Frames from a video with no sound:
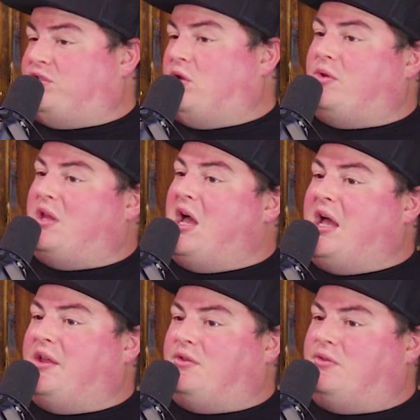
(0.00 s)
so
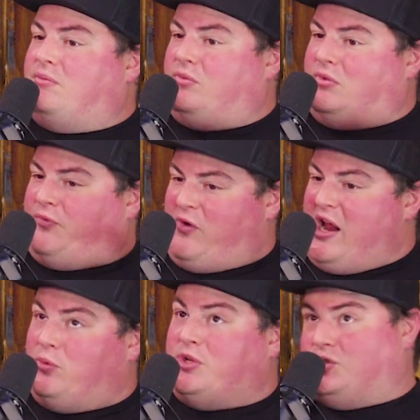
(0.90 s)

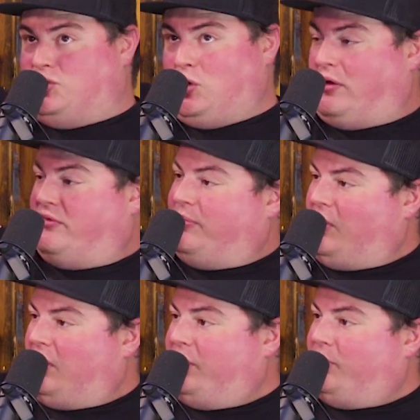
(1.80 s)
friend was from the
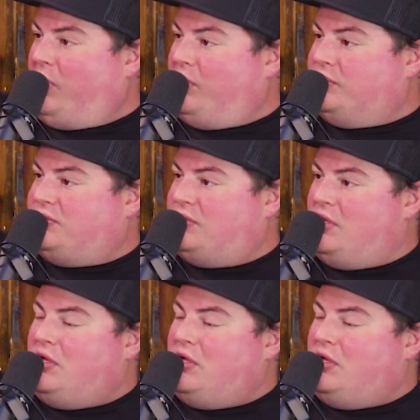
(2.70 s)
earlier post,